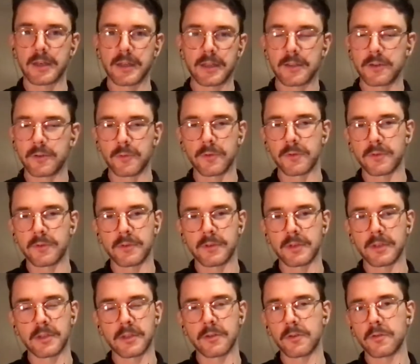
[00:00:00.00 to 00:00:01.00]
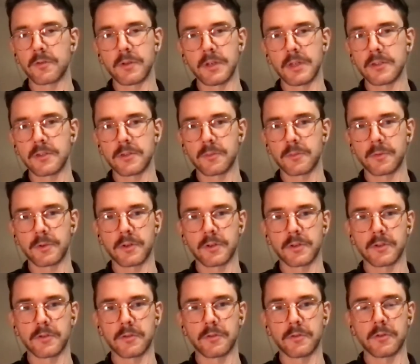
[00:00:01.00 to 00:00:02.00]
like, you would, like, you don't need to,
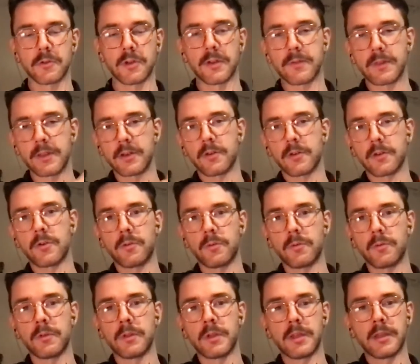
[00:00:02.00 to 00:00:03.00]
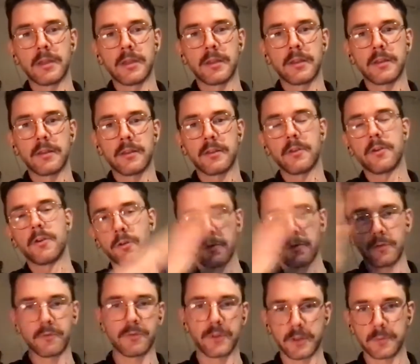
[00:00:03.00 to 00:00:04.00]
because you have that whole, the
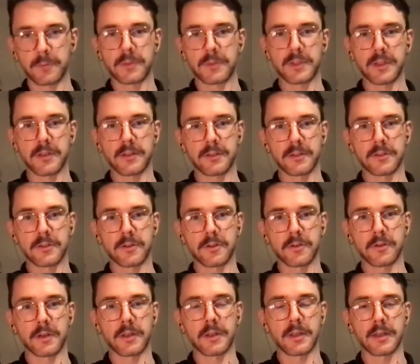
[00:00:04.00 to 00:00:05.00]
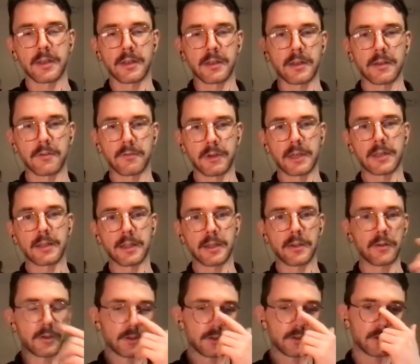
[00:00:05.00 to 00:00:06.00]
whole film tells the story, and right there
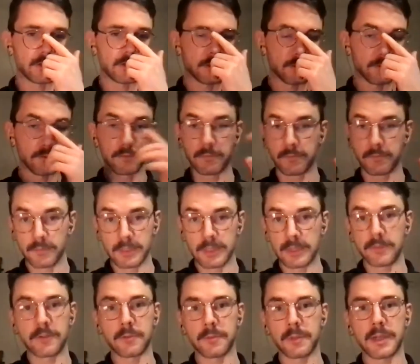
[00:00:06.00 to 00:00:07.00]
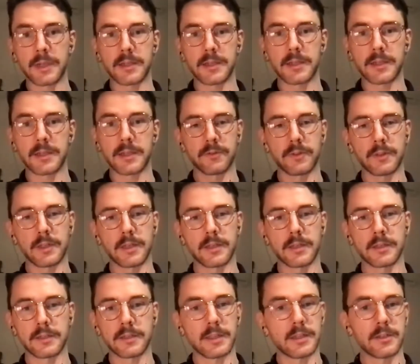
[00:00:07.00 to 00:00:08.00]
you just need to leave space for
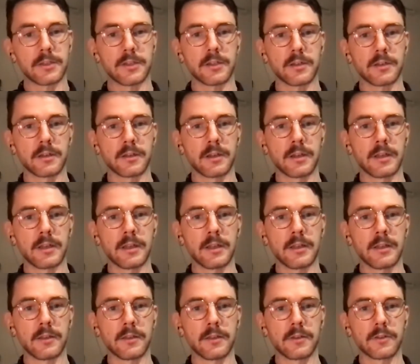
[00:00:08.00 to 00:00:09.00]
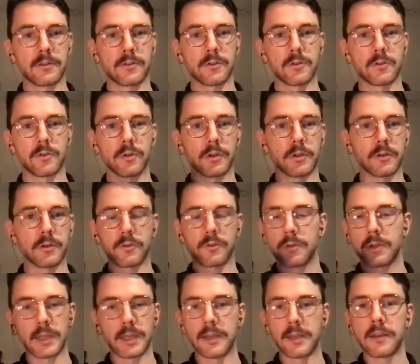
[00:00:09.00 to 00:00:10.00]
that tension. So
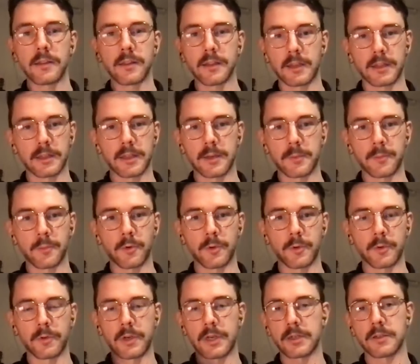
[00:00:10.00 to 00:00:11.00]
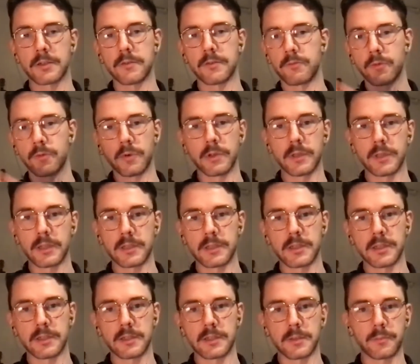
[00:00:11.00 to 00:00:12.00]
doing anything at that moment would actually ruin that
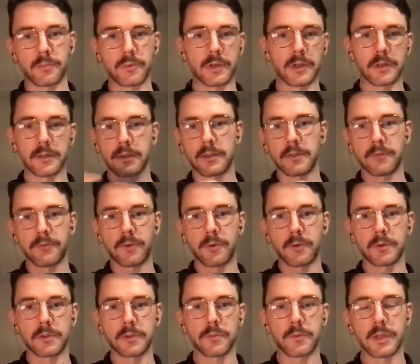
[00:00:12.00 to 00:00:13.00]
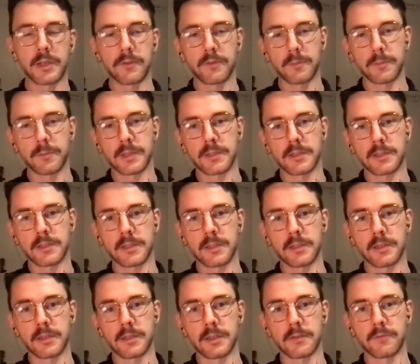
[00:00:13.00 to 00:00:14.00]
tension and bring the focus away from that
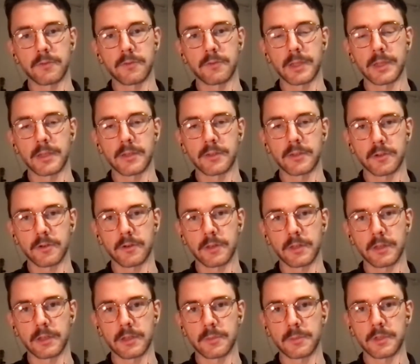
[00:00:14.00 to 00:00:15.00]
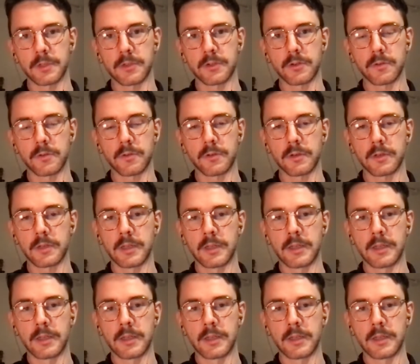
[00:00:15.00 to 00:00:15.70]
scene and from that story that is being told.